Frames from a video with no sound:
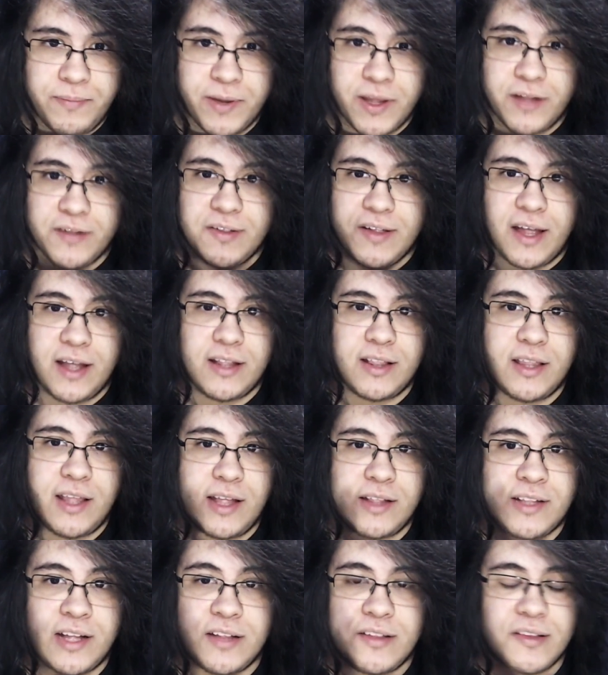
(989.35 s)
Because, like,
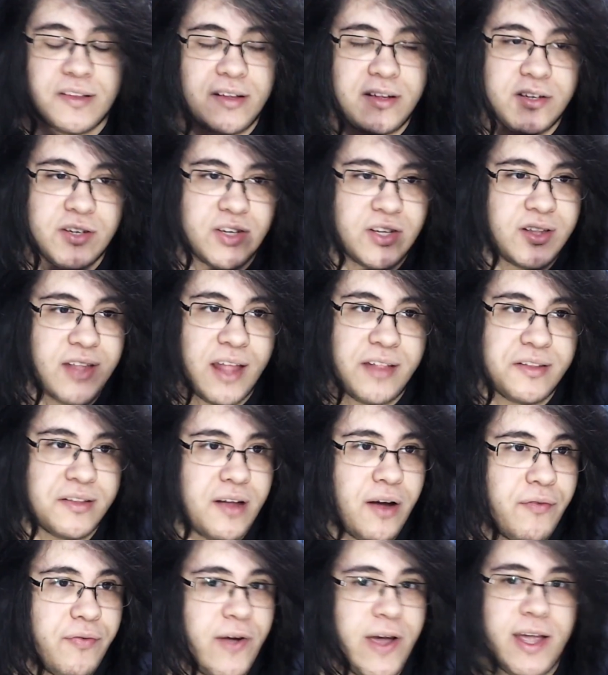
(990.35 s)
that's
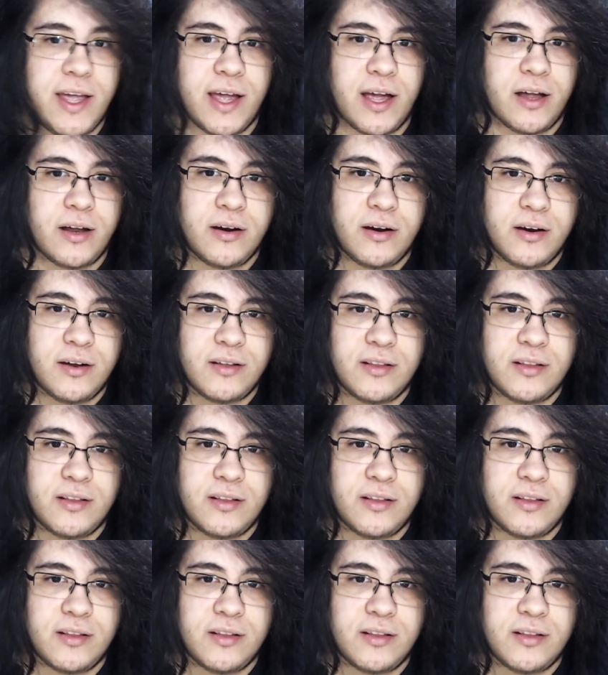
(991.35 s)
not fake it.